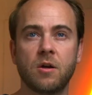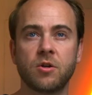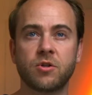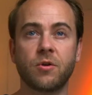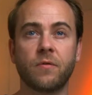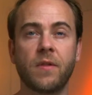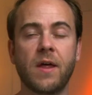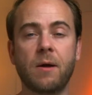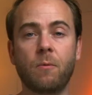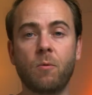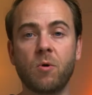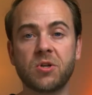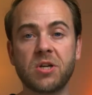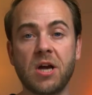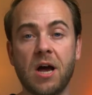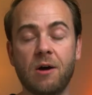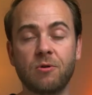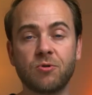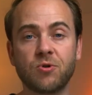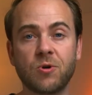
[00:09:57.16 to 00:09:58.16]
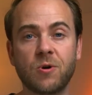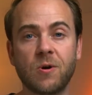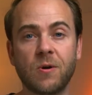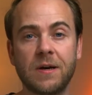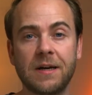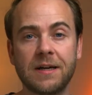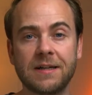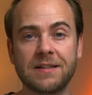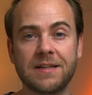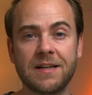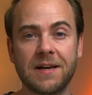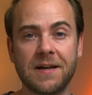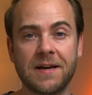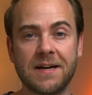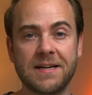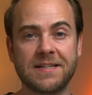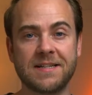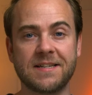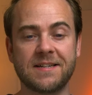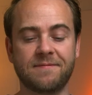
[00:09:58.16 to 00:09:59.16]
So that was how to connect the
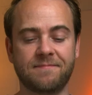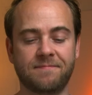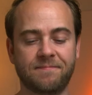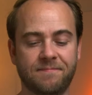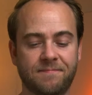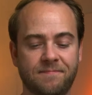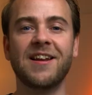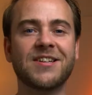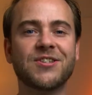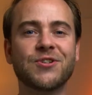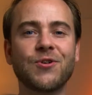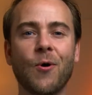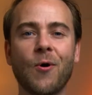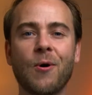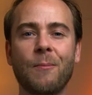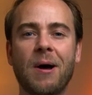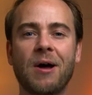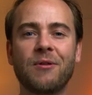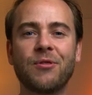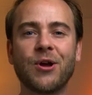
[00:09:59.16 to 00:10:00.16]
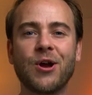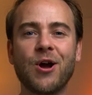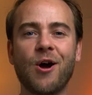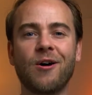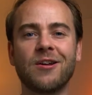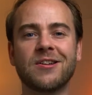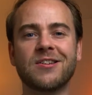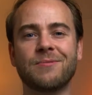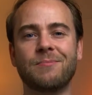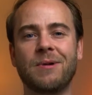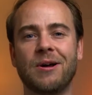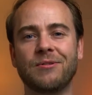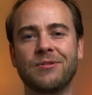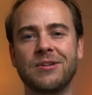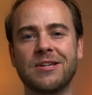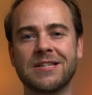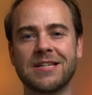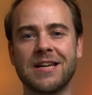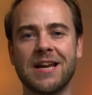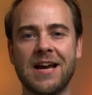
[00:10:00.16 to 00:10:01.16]
light. Let's talk about the cons
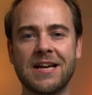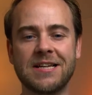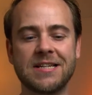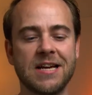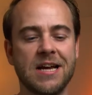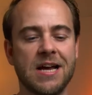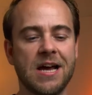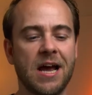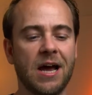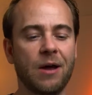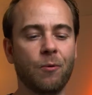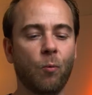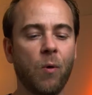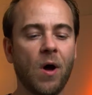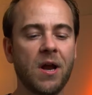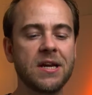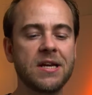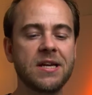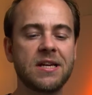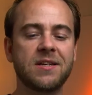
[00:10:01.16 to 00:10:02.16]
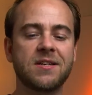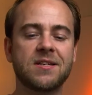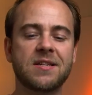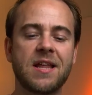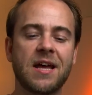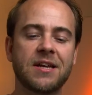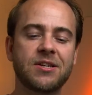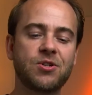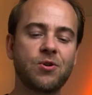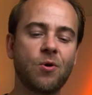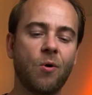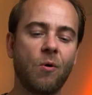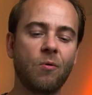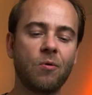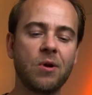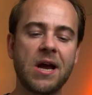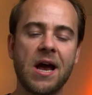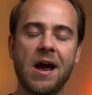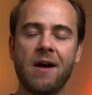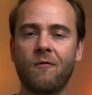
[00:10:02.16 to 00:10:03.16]
about this light. And one is that you
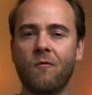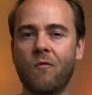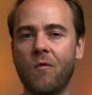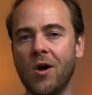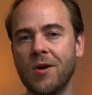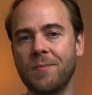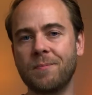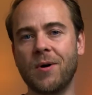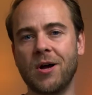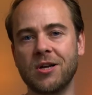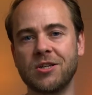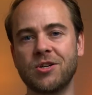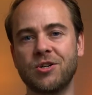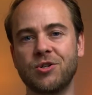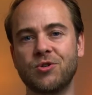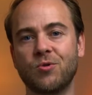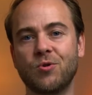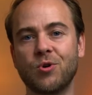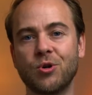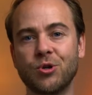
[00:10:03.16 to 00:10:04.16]
only have one button to